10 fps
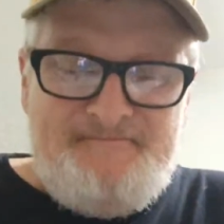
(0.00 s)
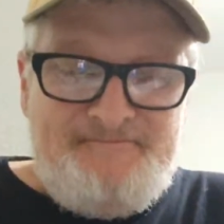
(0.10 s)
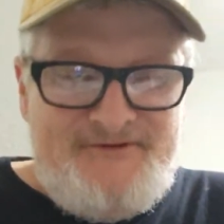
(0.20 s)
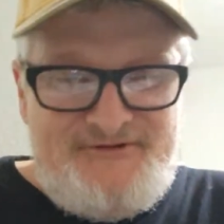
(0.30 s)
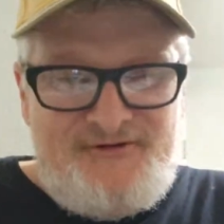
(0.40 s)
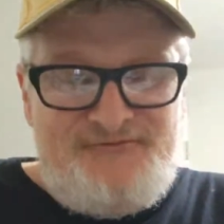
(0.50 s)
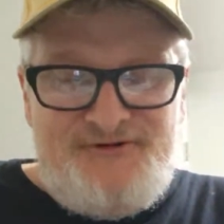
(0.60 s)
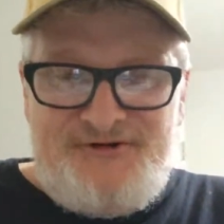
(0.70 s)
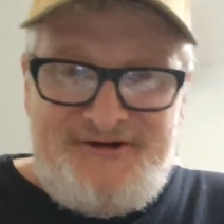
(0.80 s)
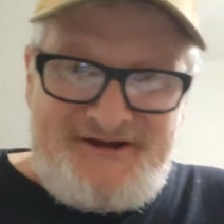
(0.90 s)
So if you're
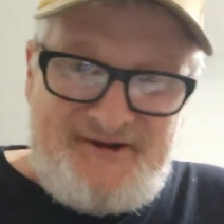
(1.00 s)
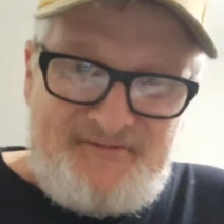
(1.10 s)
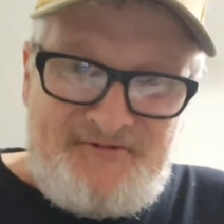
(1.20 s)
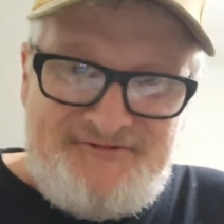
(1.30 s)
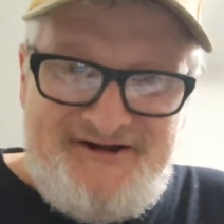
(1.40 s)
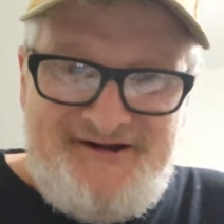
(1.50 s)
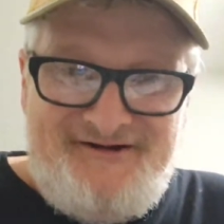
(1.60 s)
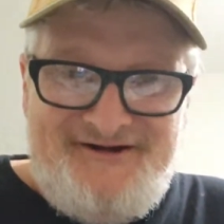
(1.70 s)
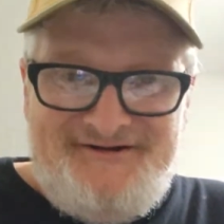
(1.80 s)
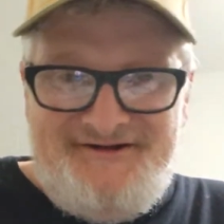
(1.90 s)
gonna come over here
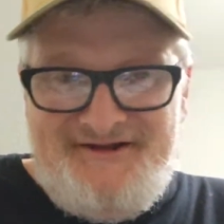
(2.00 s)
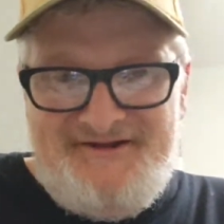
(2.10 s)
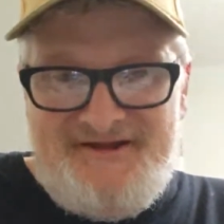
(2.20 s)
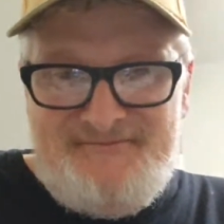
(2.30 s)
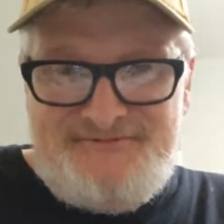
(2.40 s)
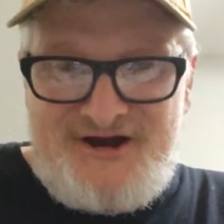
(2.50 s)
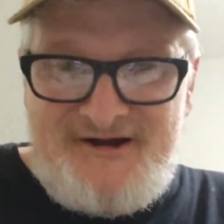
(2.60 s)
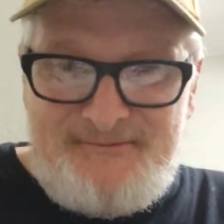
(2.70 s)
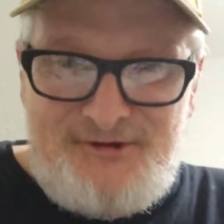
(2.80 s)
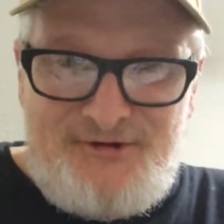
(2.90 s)
and try
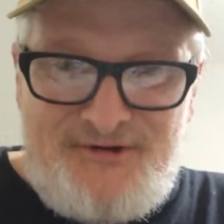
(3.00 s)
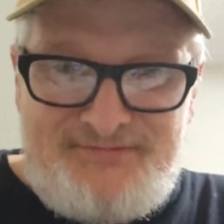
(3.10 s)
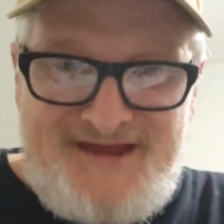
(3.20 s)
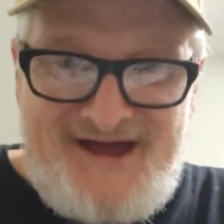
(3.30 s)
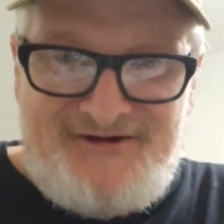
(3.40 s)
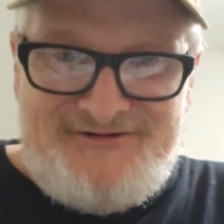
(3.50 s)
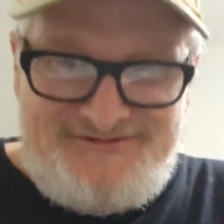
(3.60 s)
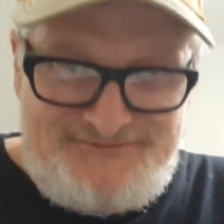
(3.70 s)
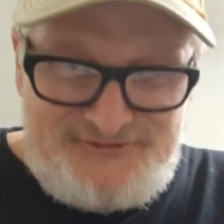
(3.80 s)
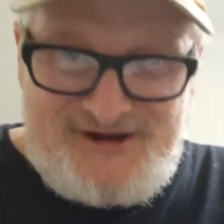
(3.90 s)
to blow up the house,
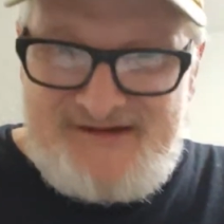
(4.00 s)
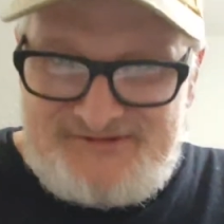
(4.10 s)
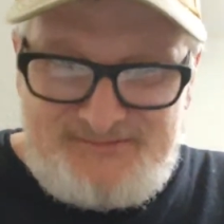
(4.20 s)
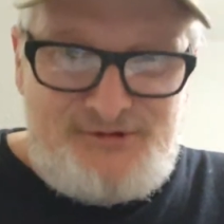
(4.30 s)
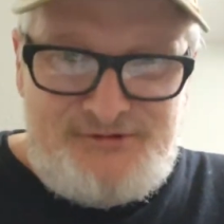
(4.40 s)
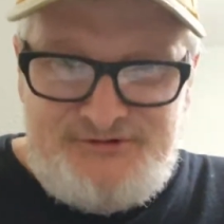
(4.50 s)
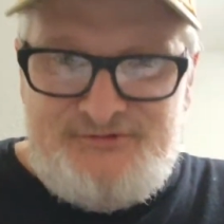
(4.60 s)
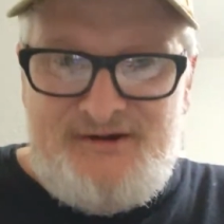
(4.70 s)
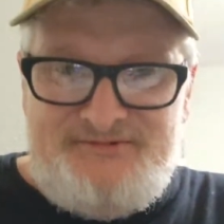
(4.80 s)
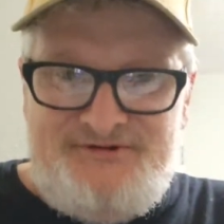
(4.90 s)
we'll have to blow
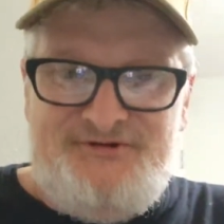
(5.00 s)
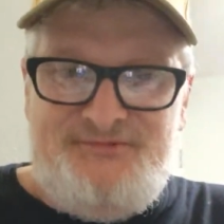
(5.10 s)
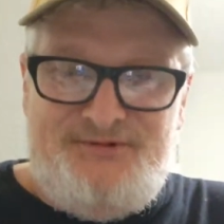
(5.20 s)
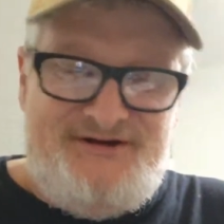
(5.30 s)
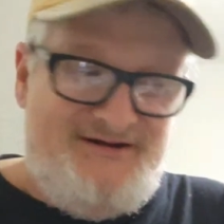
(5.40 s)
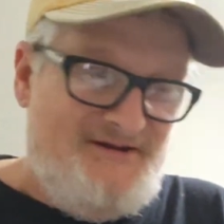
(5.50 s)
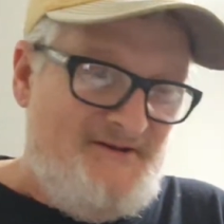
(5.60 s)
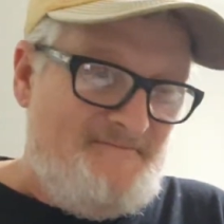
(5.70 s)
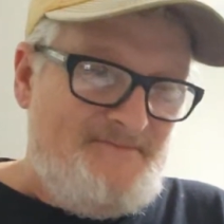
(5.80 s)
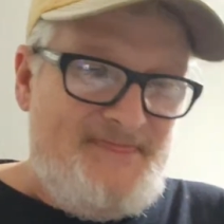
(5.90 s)
you up too. But
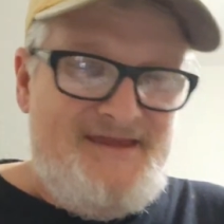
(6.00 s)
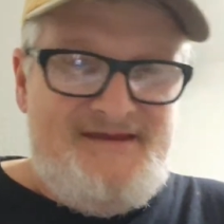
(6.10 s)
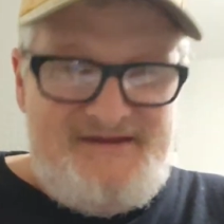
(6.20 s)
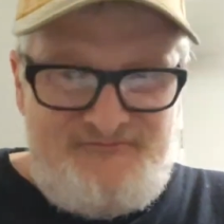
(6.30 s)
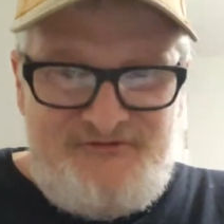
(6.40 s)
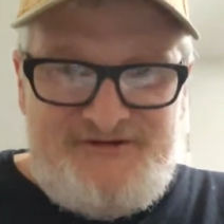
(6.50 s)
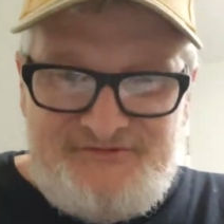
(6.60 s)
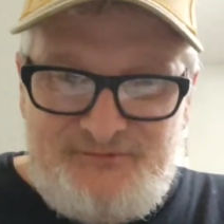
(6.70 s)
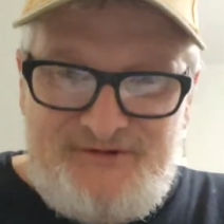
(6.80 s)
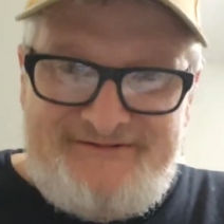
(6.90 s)
if you
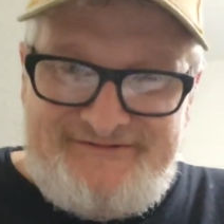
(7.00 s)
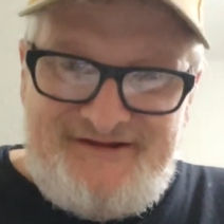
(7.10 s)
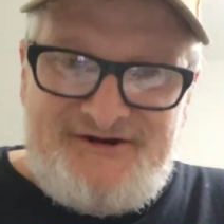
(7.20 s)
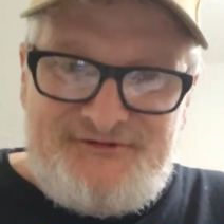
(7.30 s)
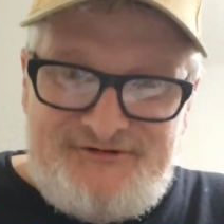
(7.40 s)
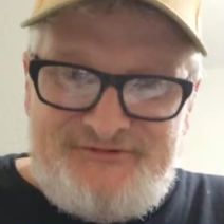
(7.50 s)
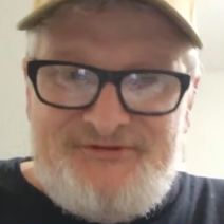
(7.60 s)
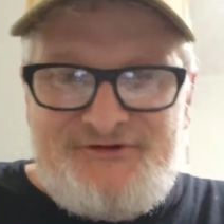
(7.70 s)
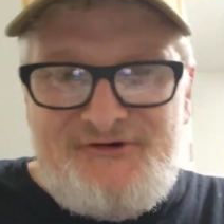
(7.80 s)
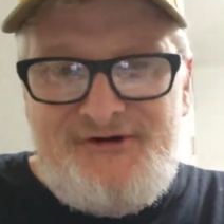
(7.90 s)
just want to send a
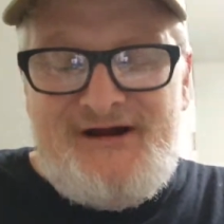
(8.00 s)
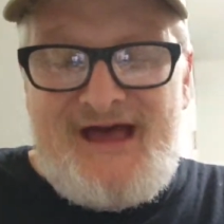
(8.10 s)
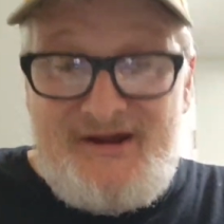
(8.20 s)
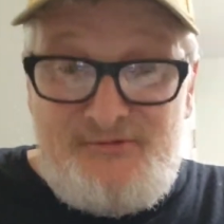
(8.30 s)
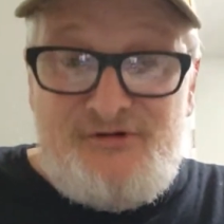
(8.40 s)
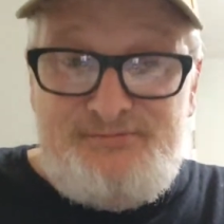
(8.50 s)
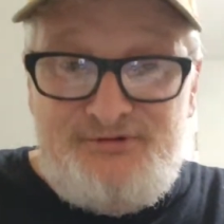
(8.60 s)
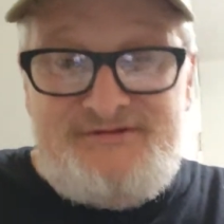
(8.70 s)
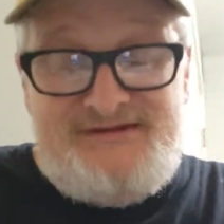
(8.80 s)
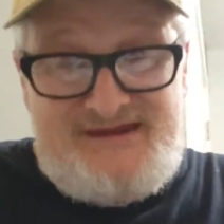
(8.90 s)
Christmas card, I will
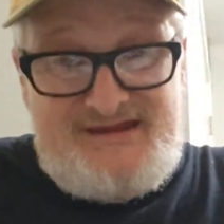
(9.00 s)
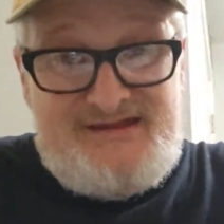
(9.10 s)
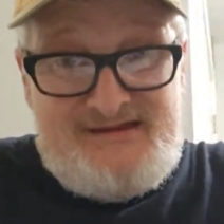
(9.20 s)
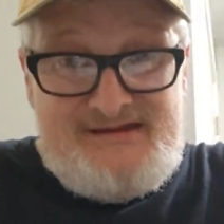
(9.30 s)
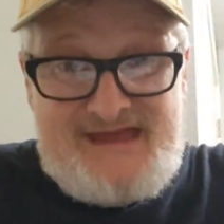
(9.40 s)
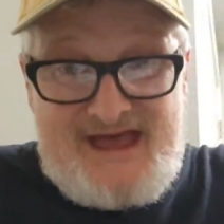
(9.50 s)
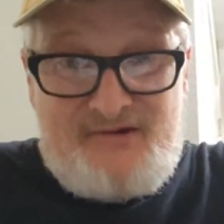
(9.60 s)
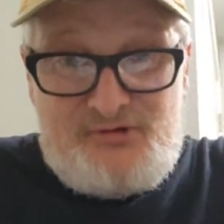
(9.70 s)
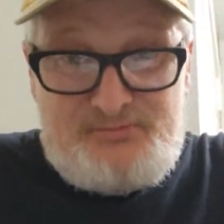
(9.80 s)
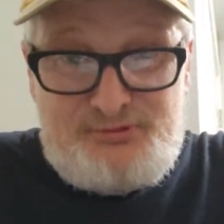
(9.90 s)
put the
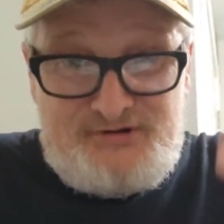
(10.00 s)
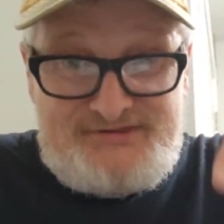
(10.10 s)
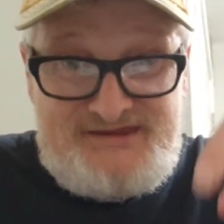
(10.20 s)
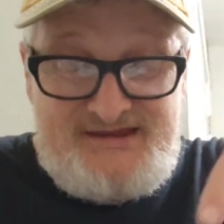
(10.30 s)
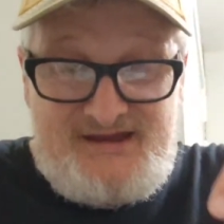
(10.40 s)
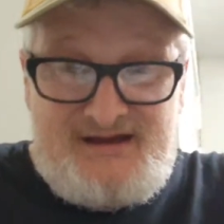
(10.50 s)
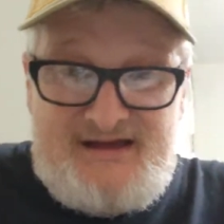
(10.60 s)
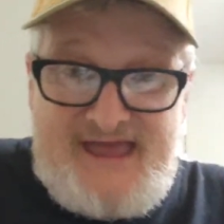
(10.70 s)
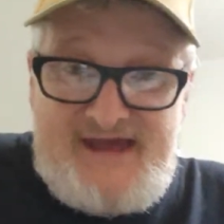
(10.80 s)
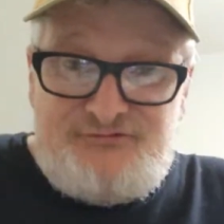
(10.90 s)

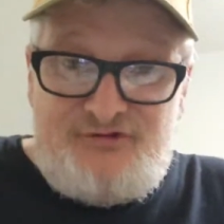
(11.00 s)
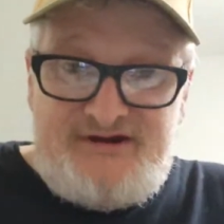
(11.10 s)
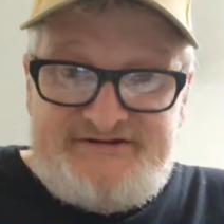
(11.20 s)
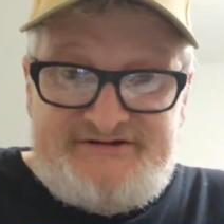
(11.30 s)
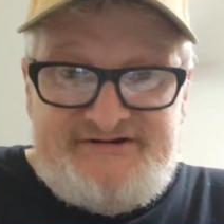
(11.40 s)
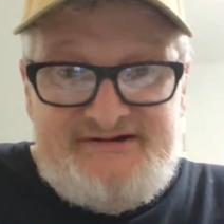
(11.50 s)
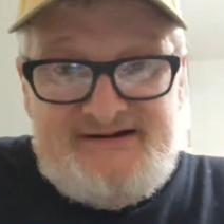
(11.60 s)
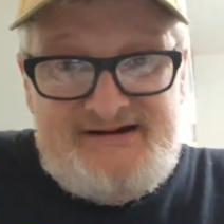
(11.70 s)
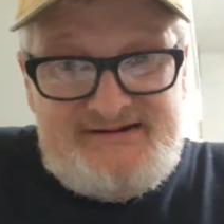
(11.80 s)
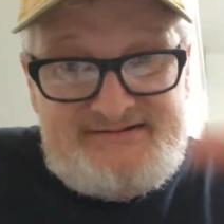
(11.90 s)
address
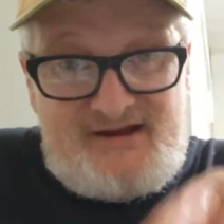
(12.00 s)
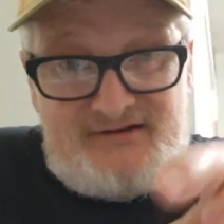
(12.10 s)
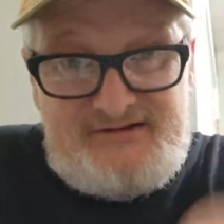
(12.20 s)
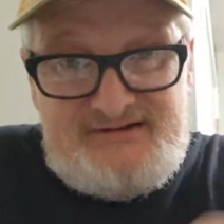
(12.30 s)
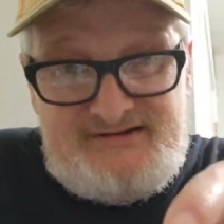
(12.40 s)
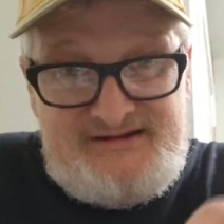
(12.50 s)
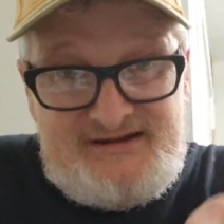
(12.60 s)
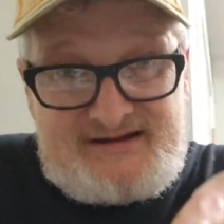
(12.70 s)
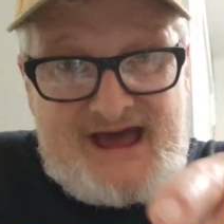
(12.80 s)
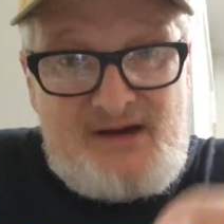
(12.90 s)
down in
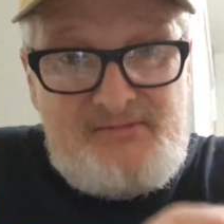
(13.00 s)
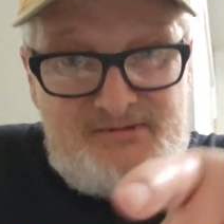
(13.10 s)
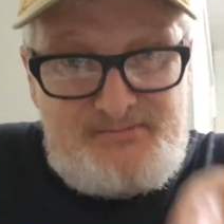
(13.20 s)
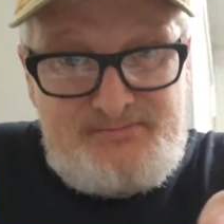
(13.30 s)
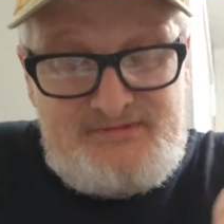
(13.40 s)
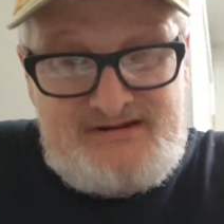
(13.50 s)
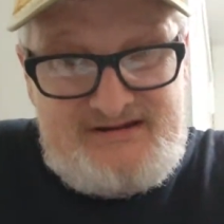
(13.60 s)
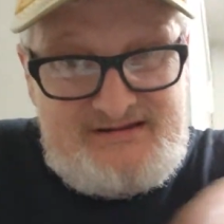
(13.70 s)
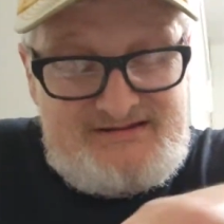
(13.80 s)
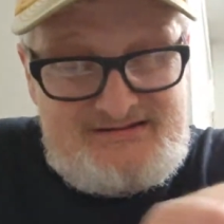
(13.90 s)
the comment
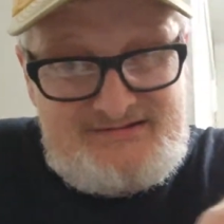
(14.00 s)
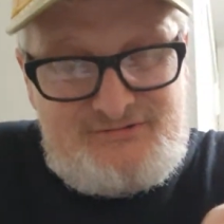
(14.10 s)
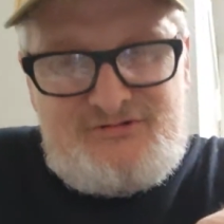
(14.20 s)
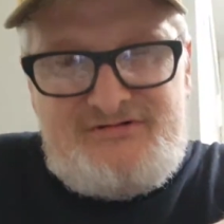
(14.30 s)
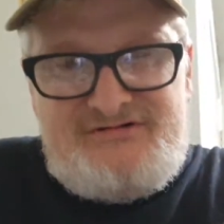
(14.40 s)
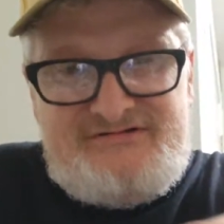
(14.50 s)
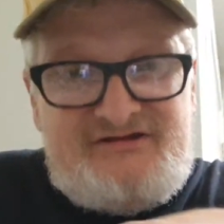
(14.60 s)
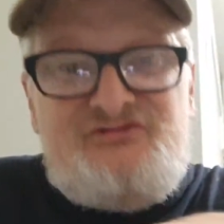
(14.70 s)
in this